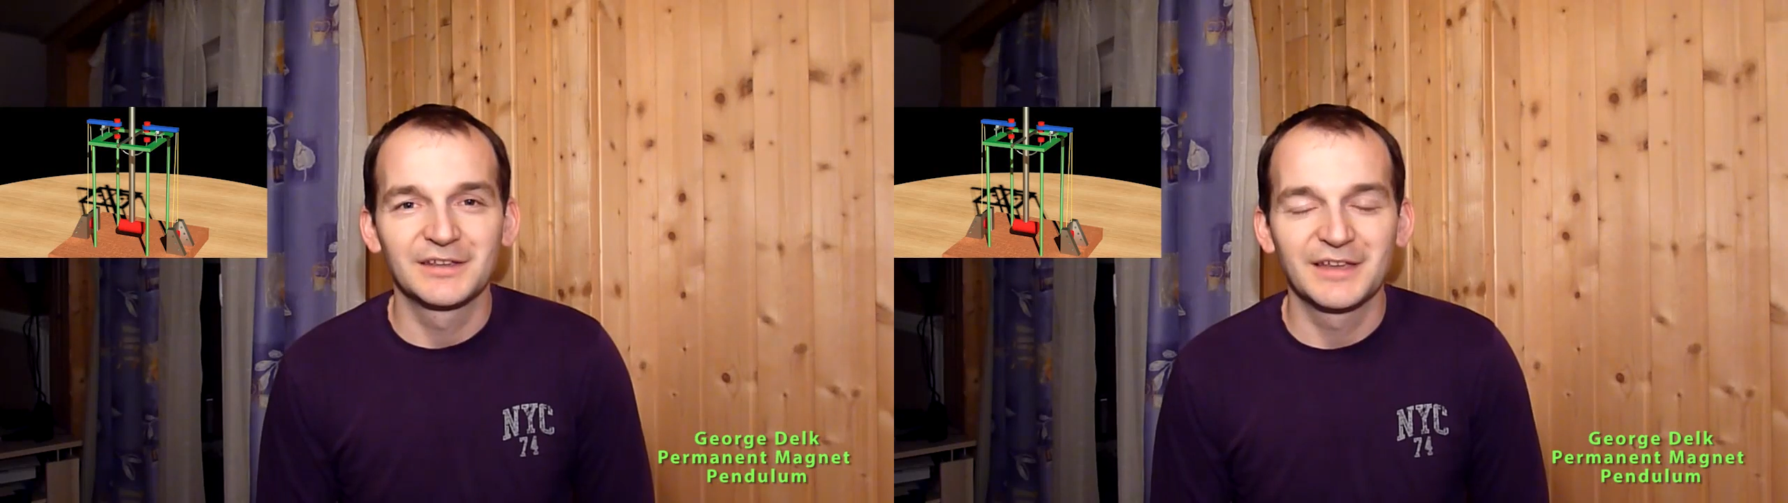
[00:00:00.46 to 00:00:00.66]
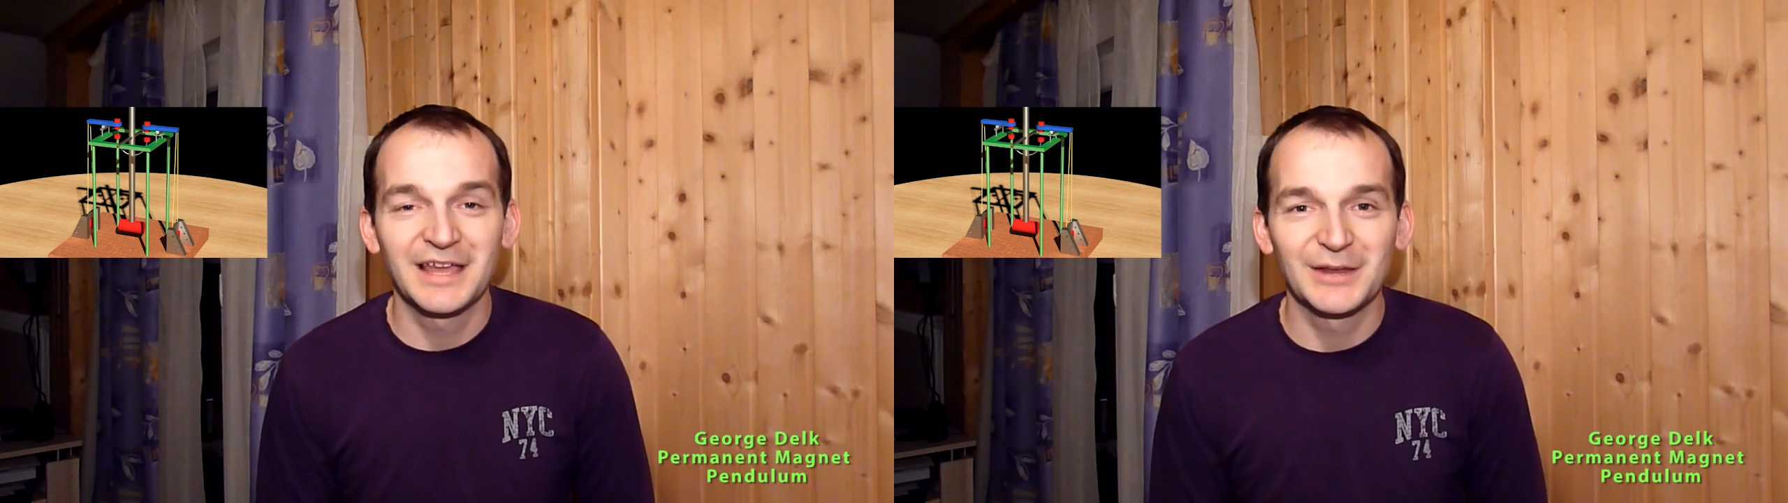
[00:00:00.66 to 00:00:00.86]

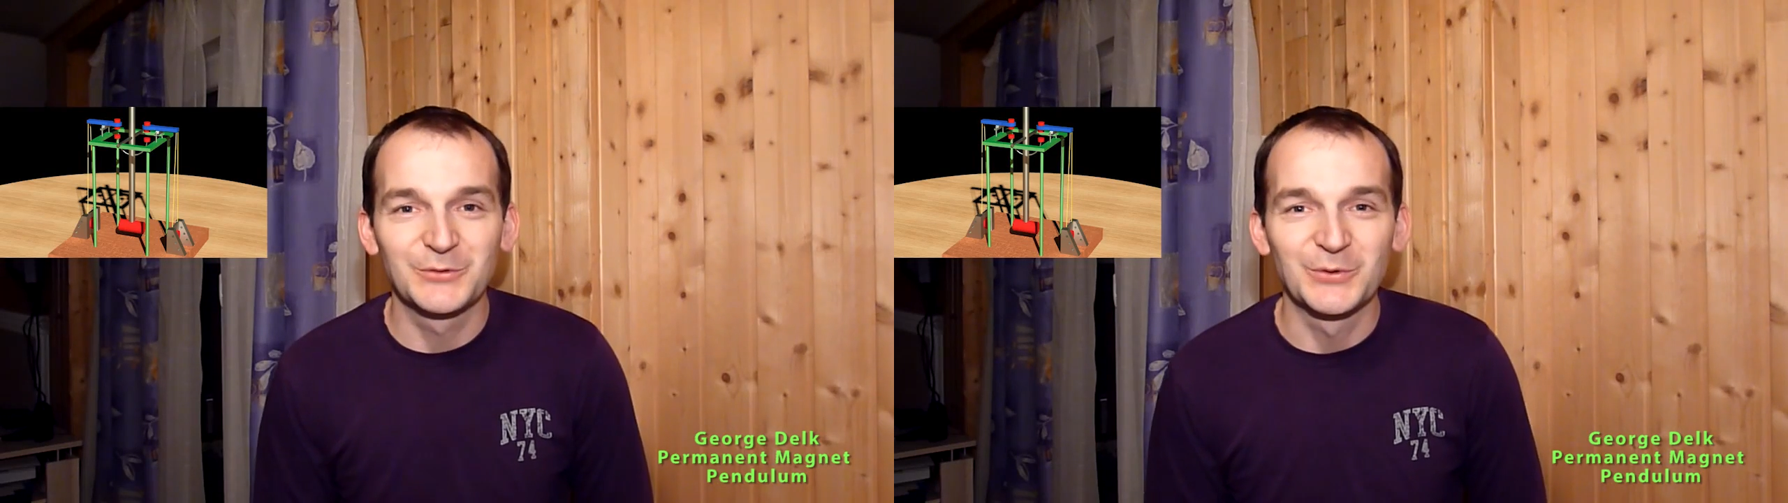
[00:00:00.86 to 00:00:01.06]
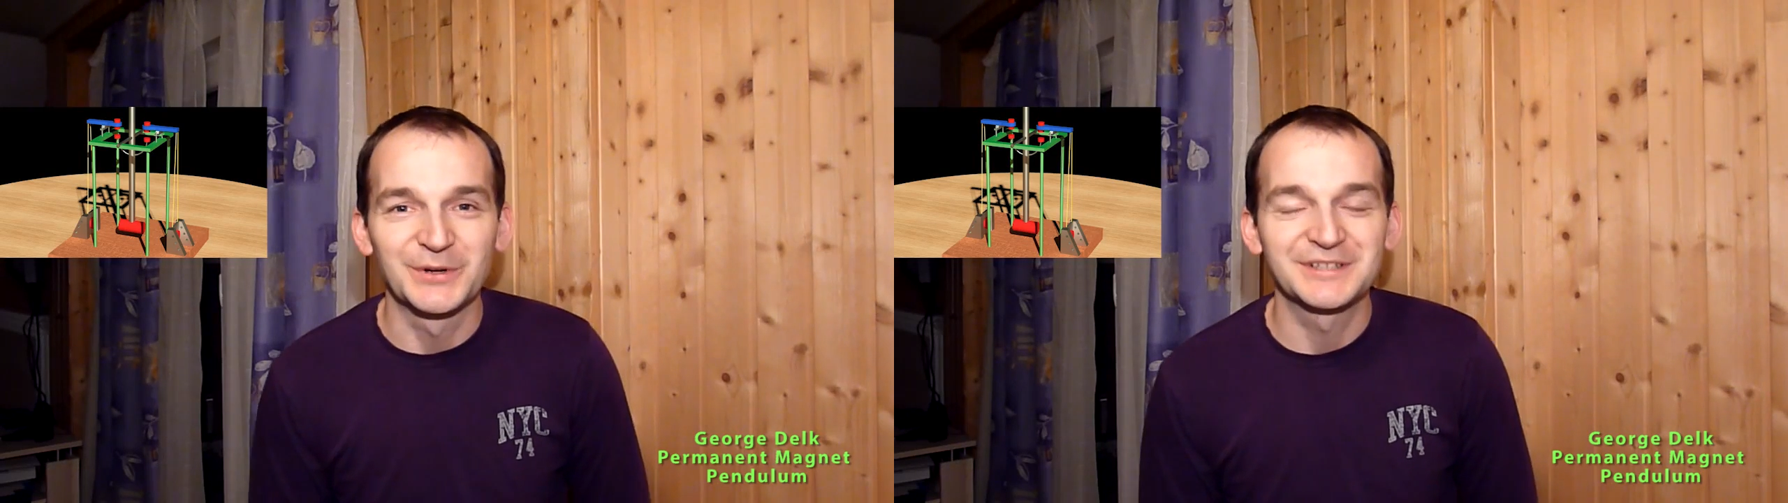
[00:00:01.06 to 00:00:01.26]
Hello
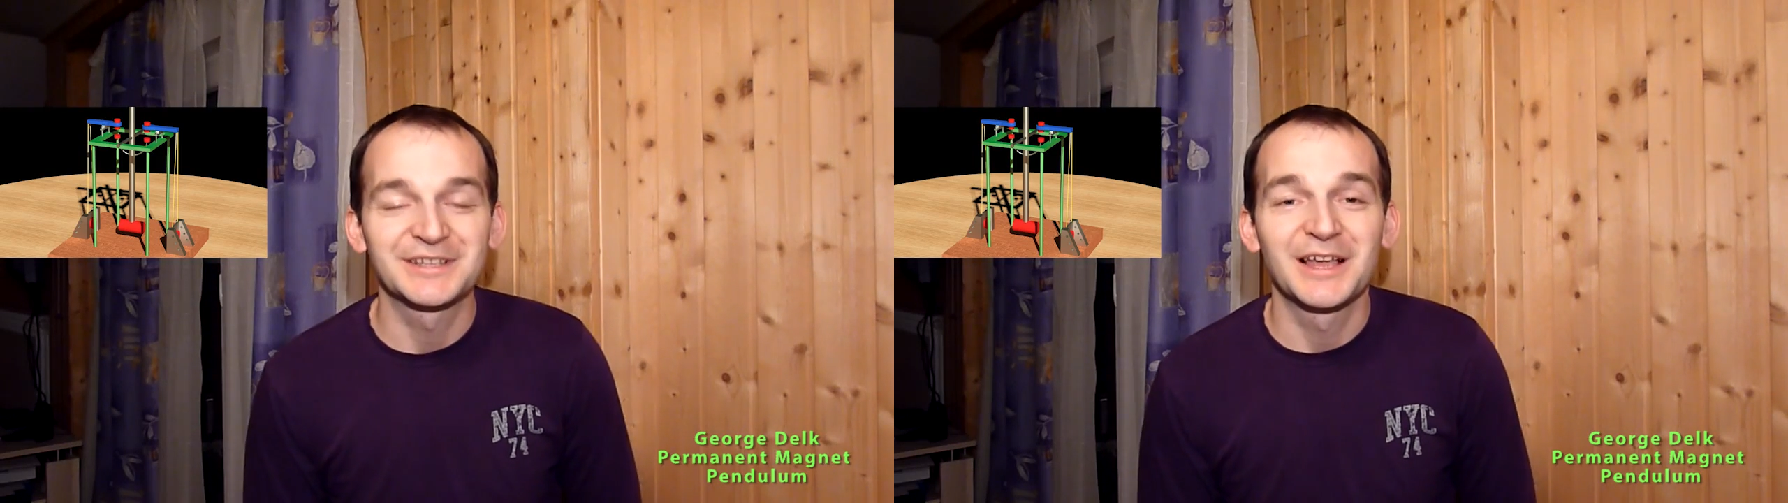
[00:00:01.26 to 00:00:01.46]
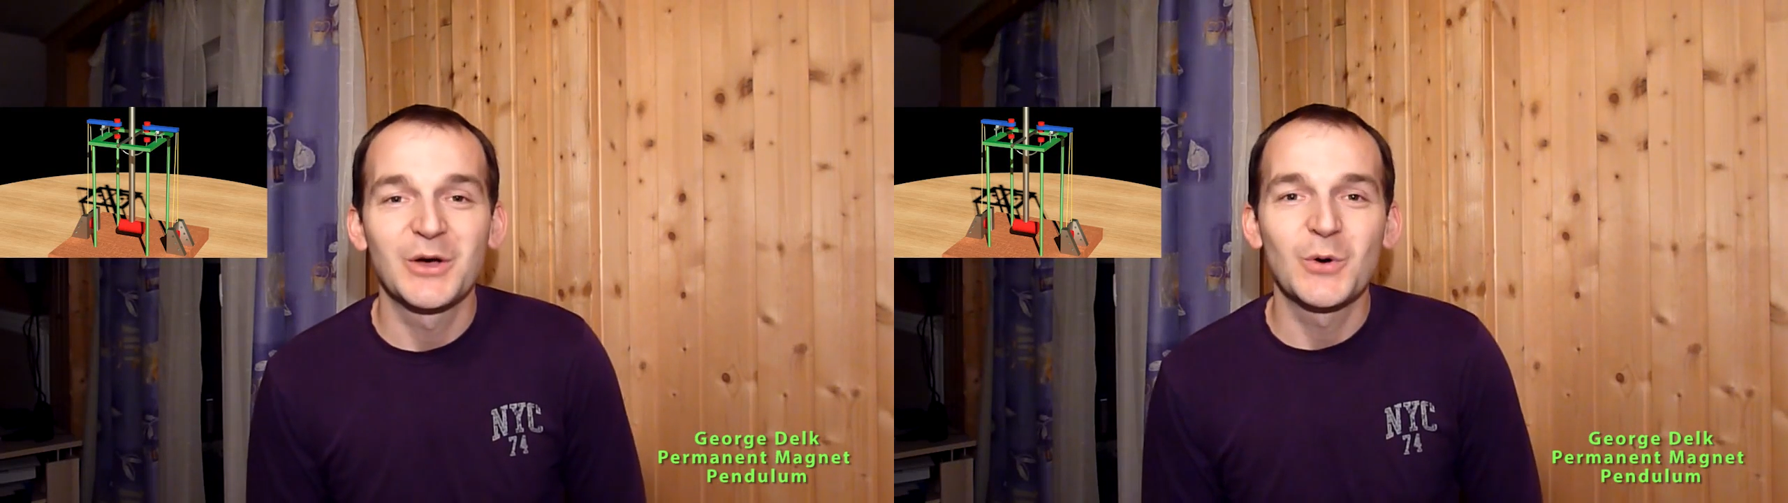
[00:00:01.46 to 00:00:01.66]

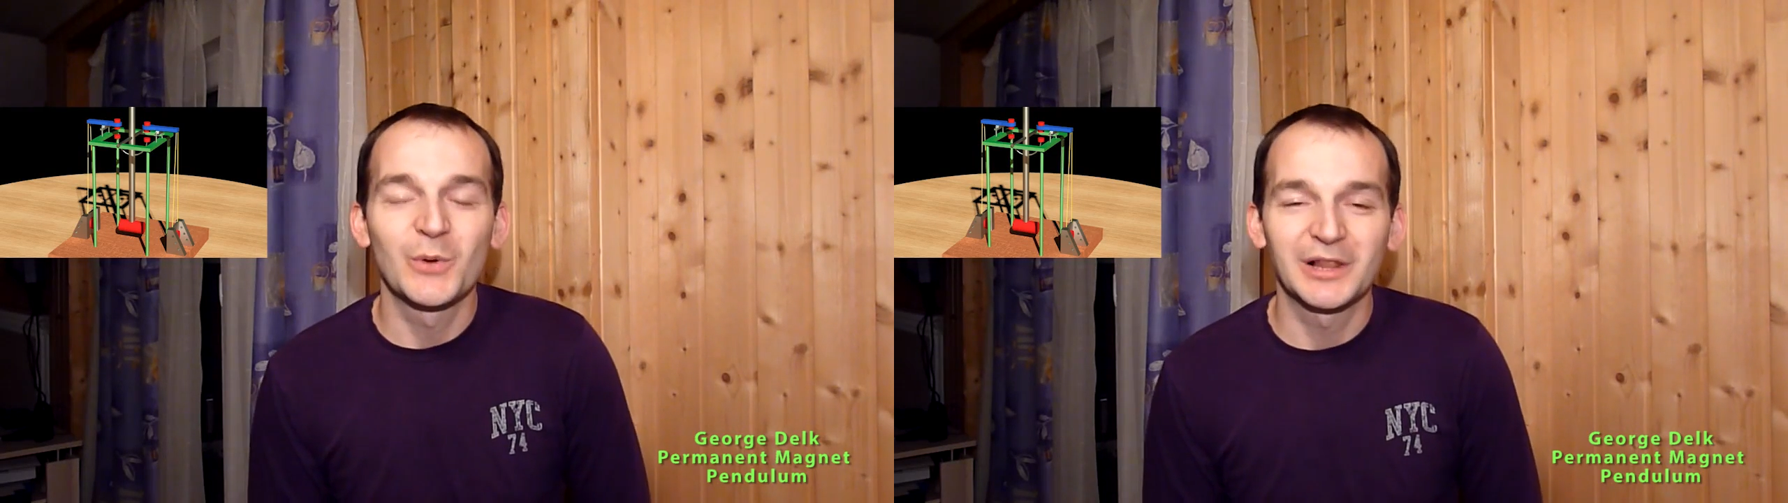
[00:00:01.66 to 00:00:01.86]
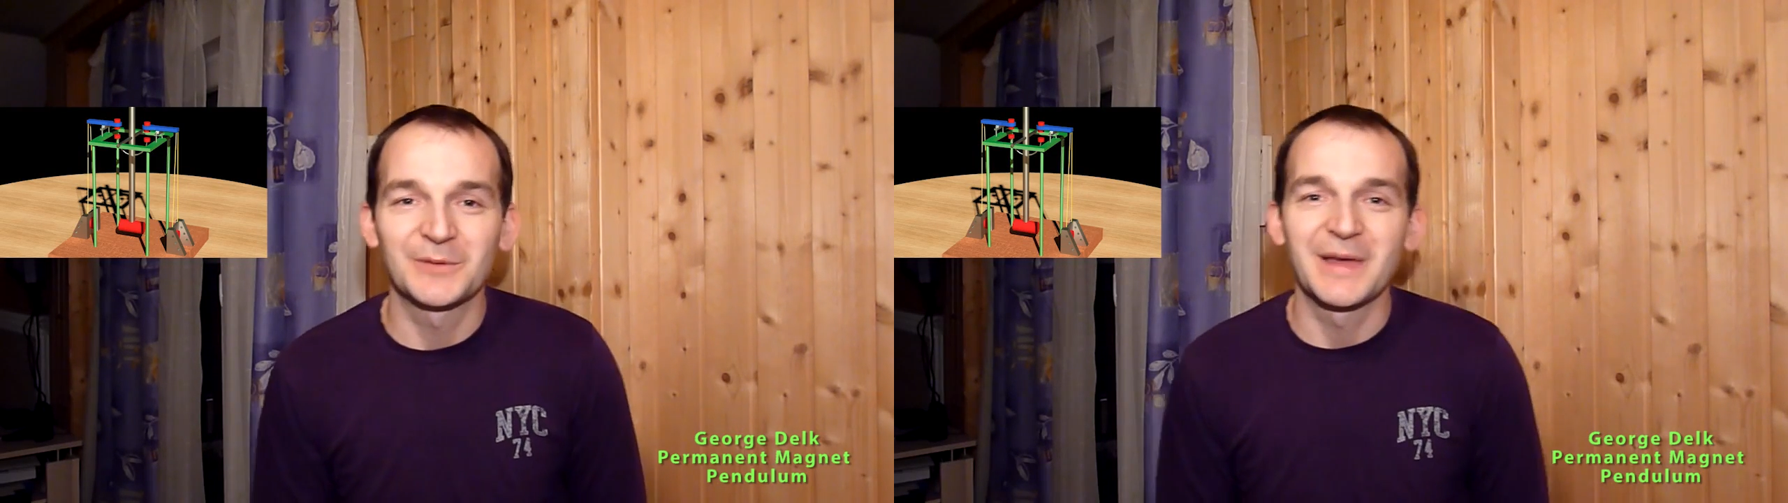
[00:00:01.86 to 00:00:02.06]
viewers,
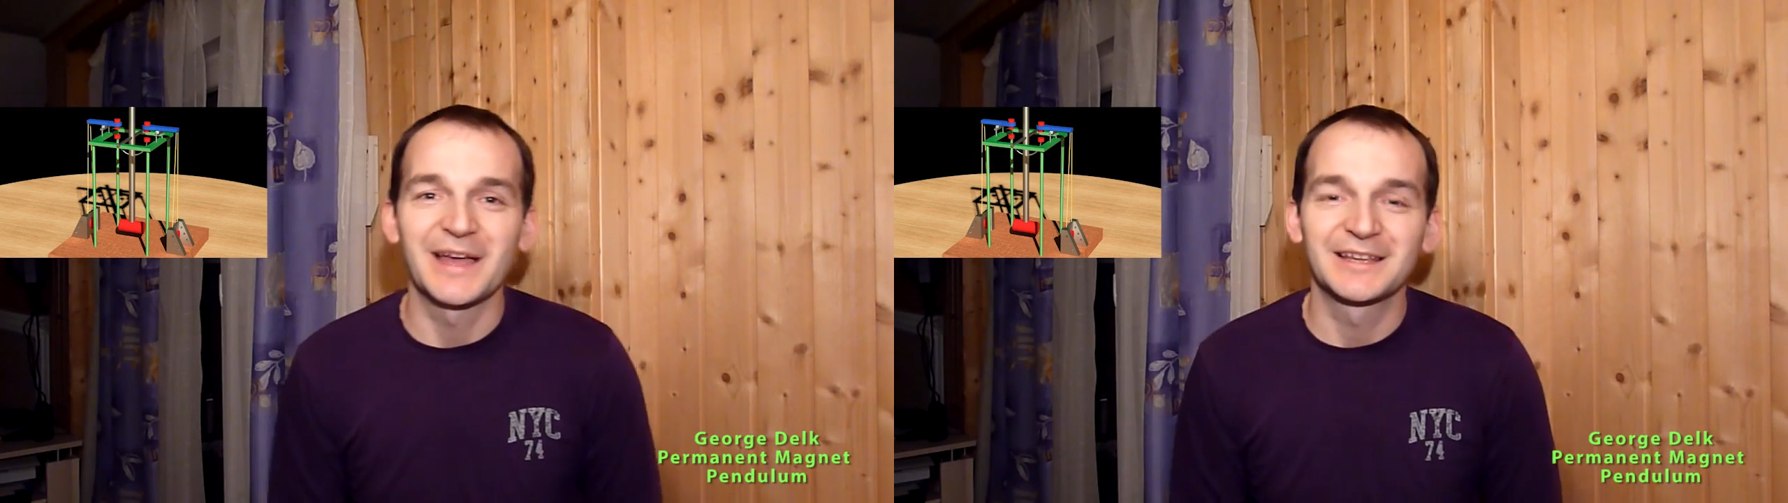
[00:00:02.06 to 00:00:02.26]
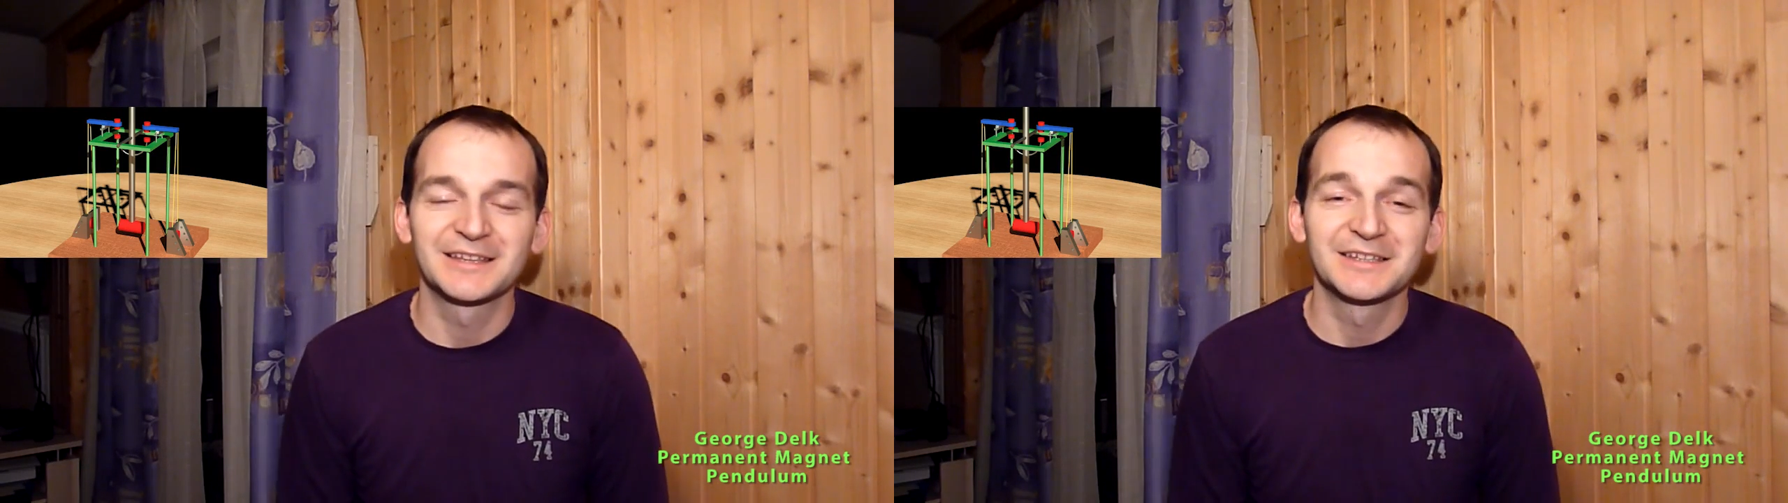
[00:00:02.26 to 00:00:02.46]
welcome
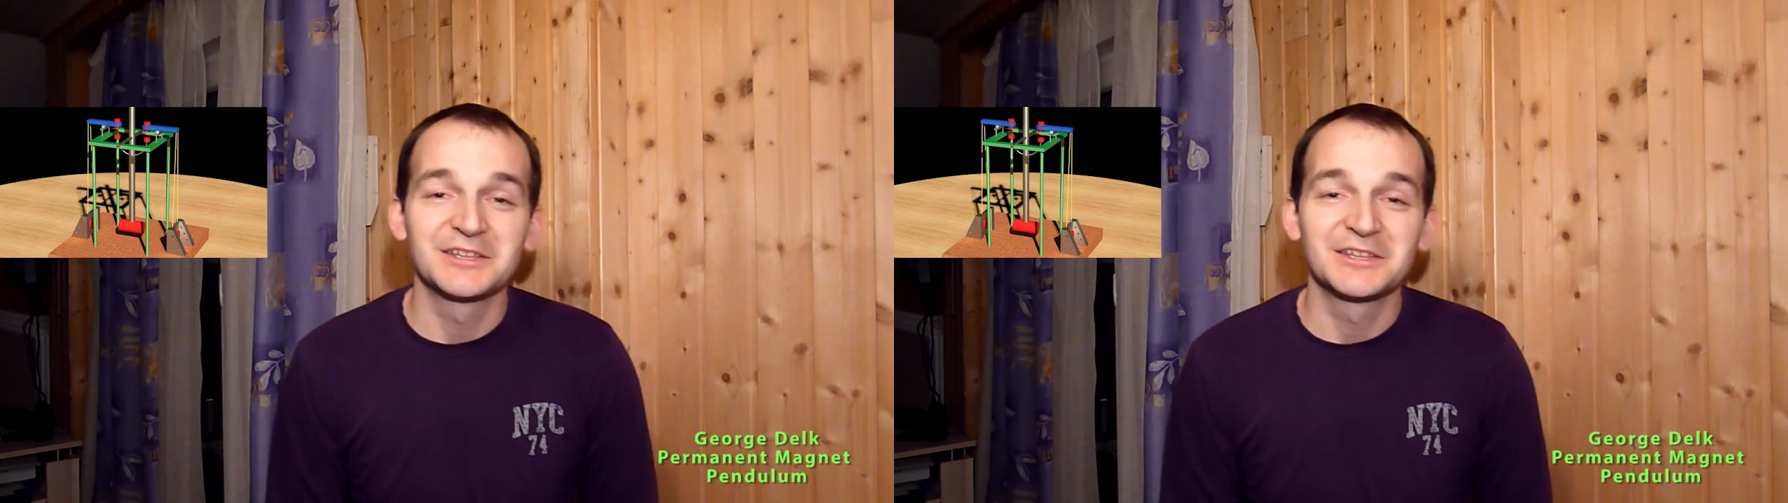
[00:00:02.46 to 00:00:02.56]
back.